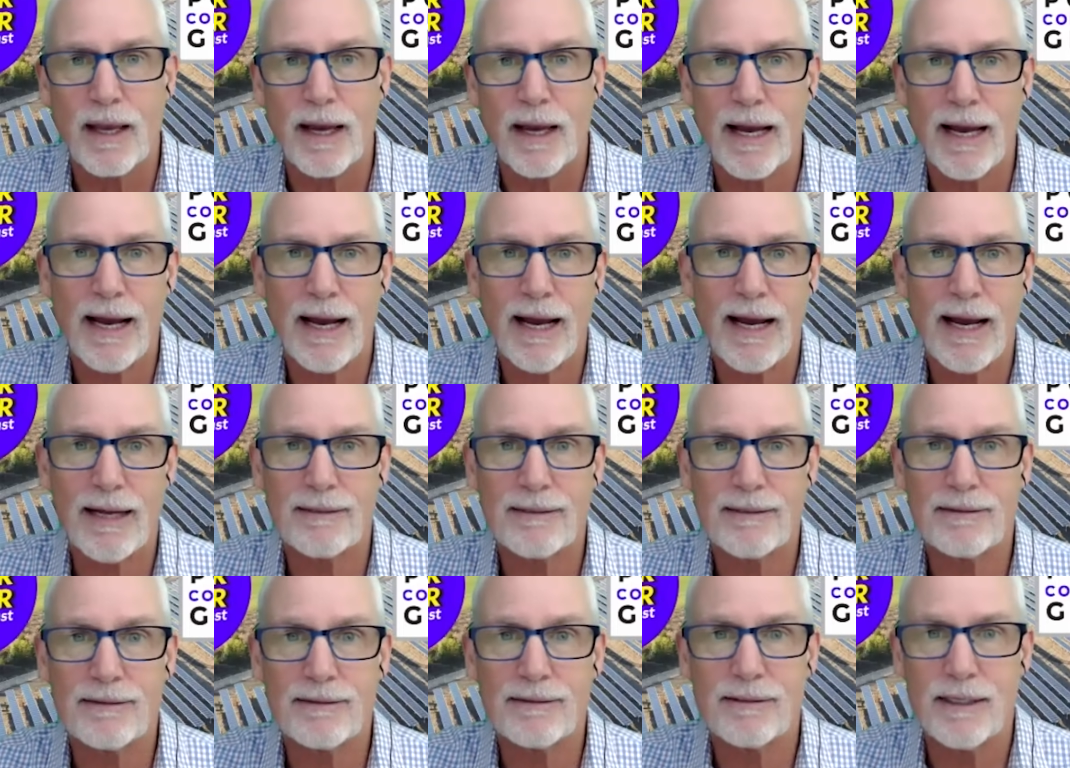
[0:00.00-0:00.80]

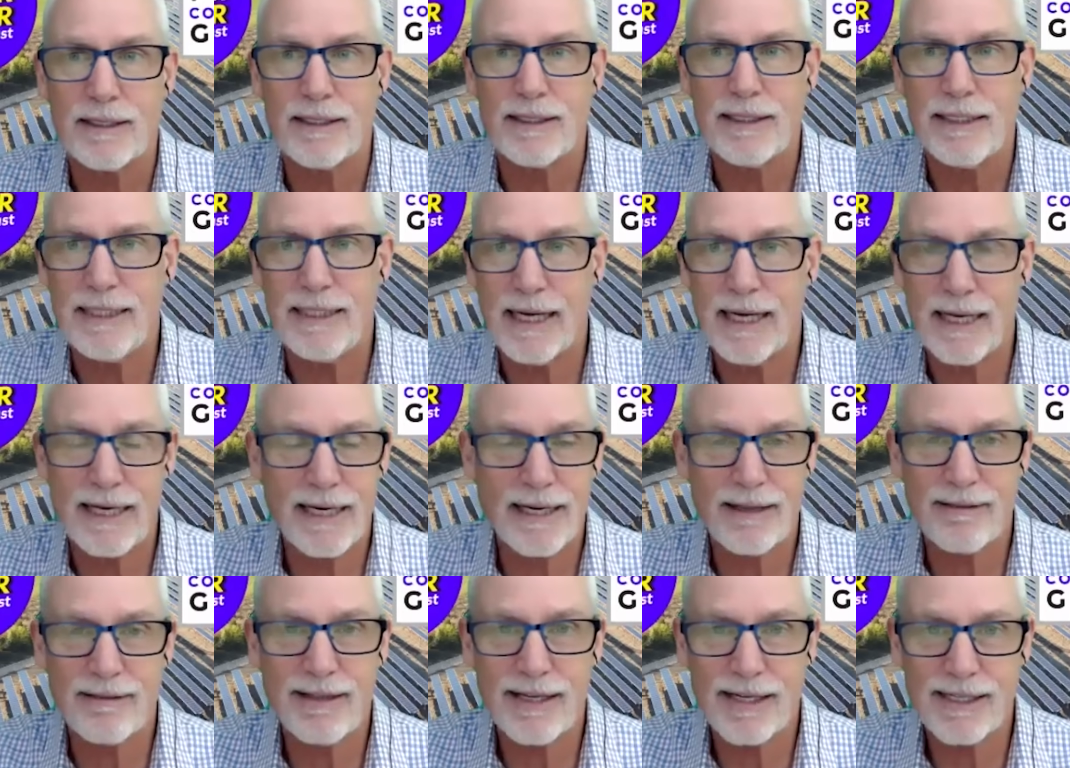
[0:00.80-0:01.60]
at
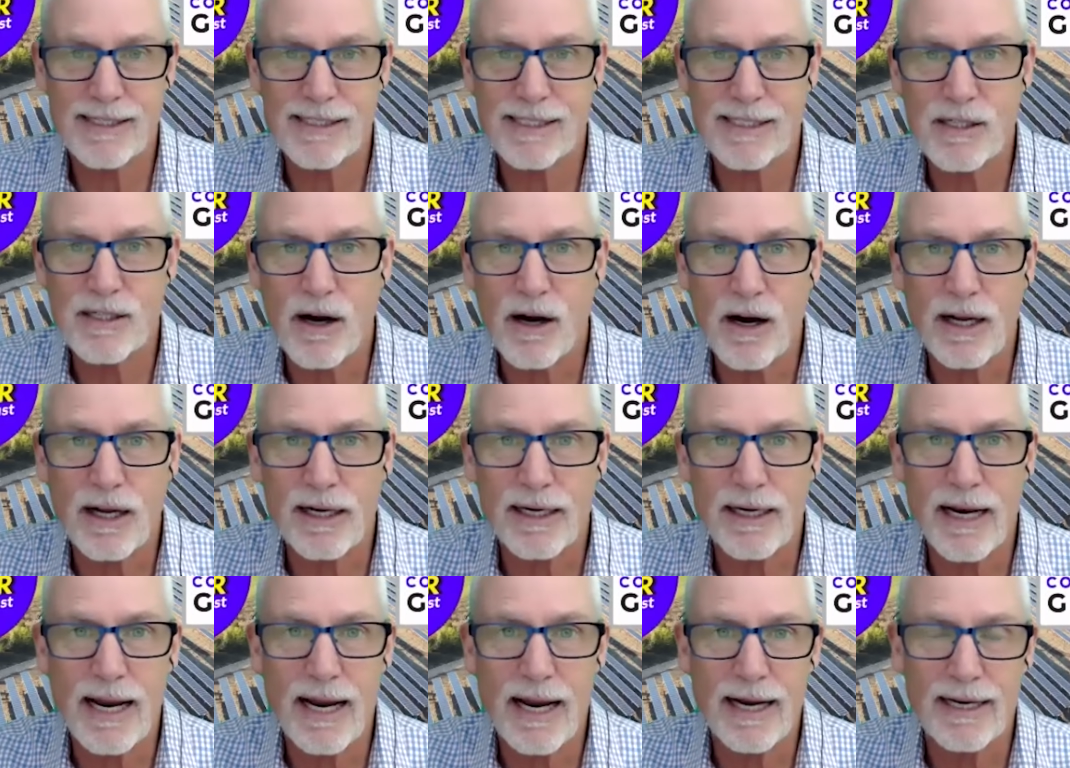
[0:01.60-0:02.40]
getting things
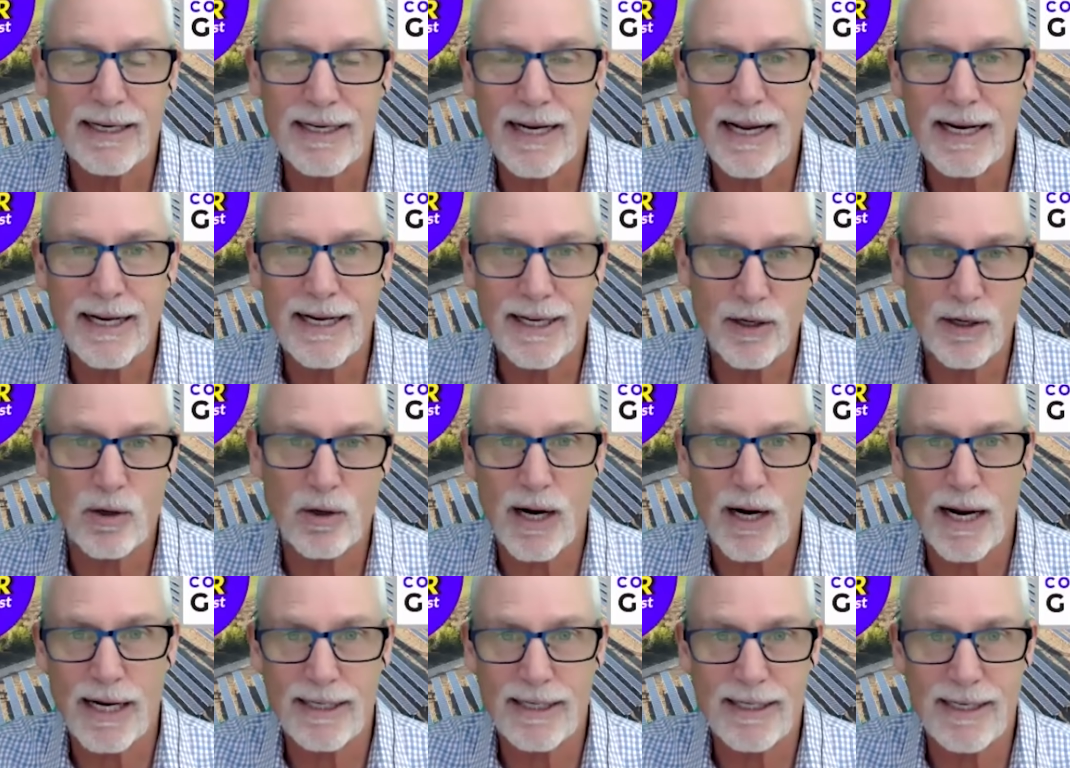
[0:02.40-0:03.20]
done and getting
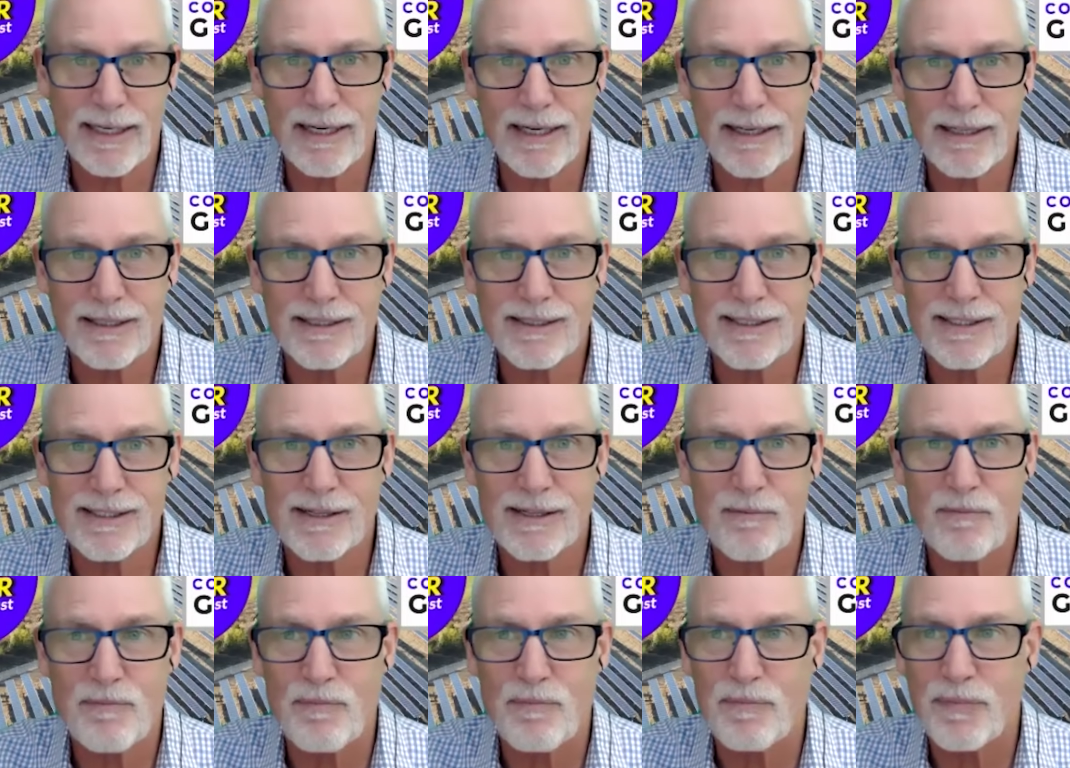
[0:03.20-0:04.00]
your
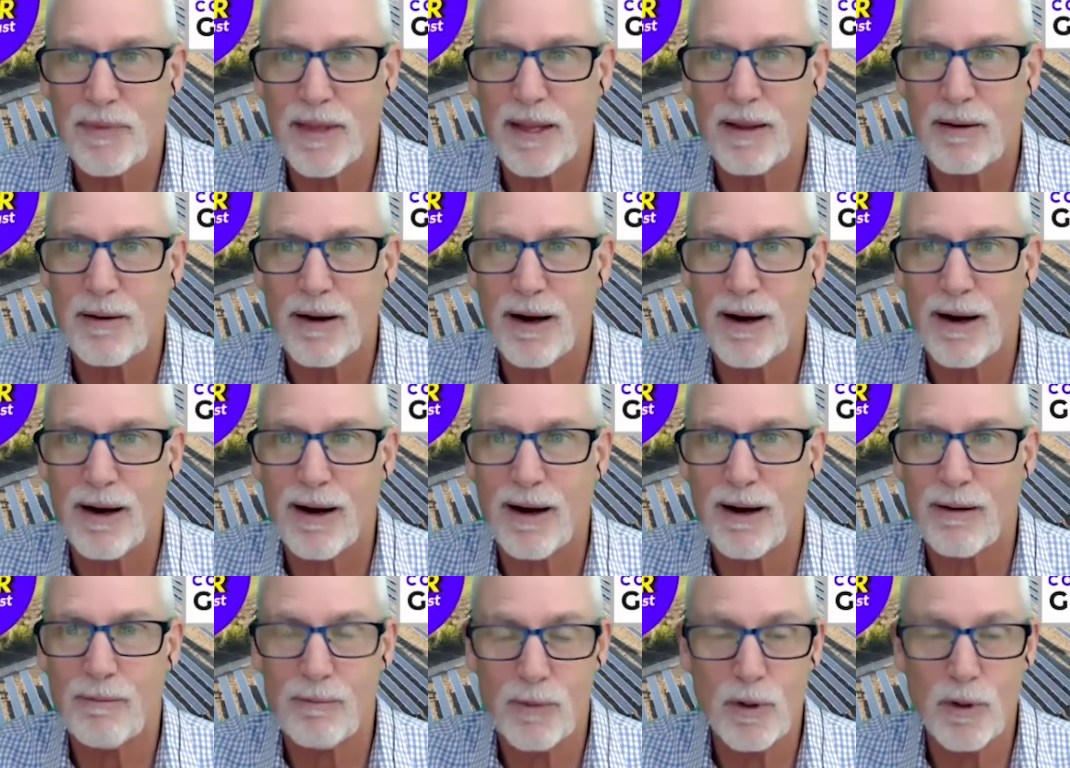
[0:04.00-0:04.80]
ideas
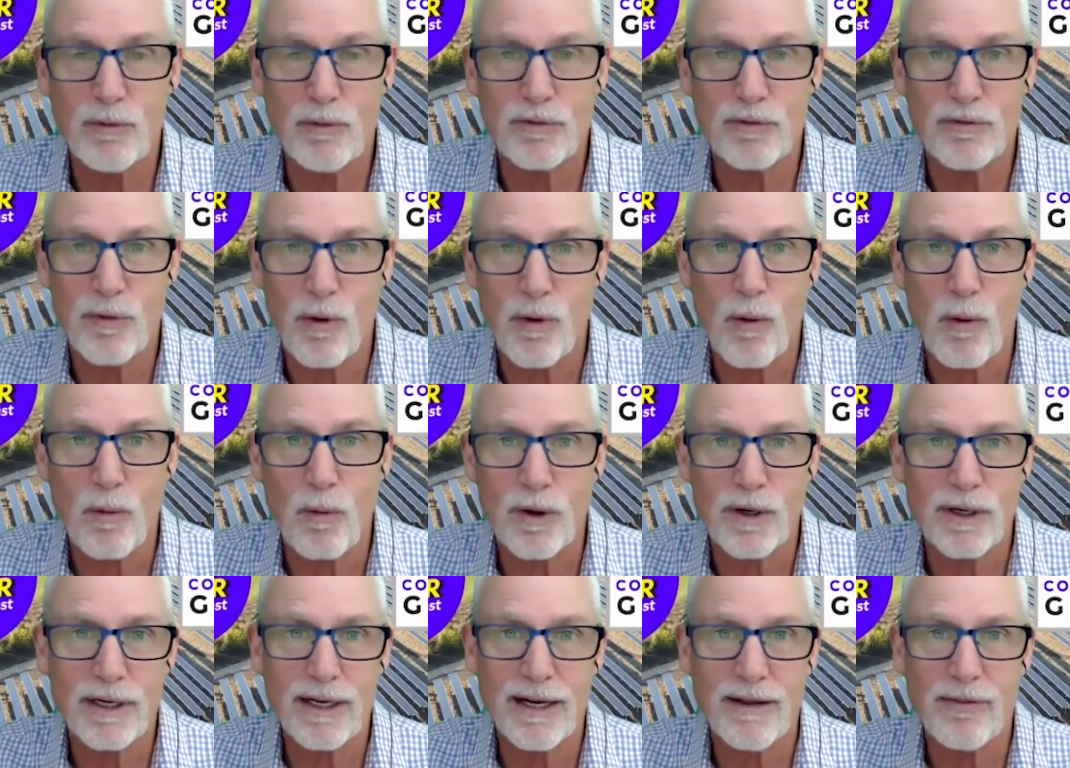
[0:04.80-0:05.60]
moved
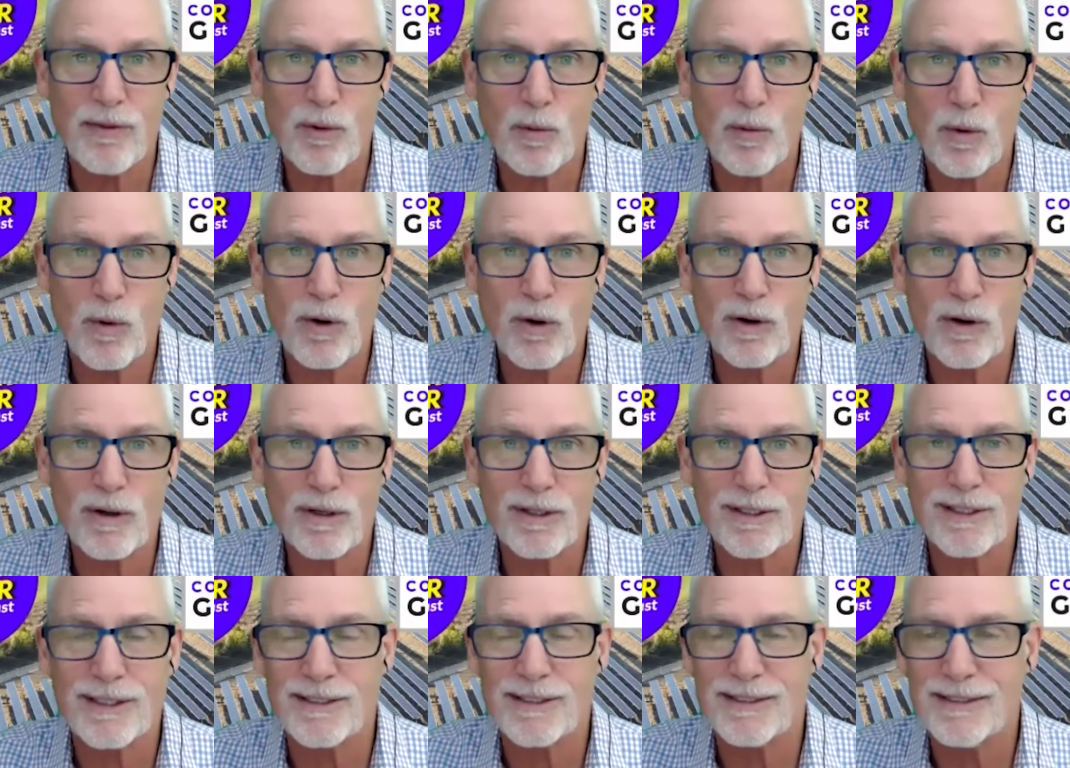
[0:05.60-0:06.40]
forward in the
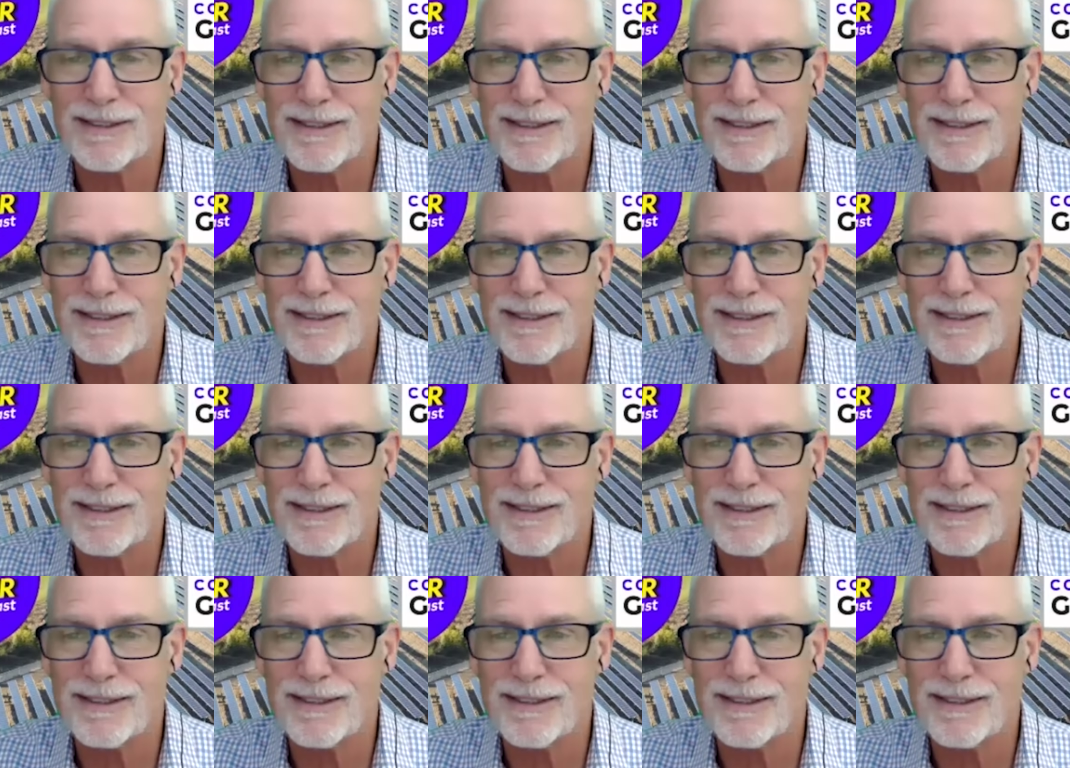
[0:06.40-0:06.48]
world.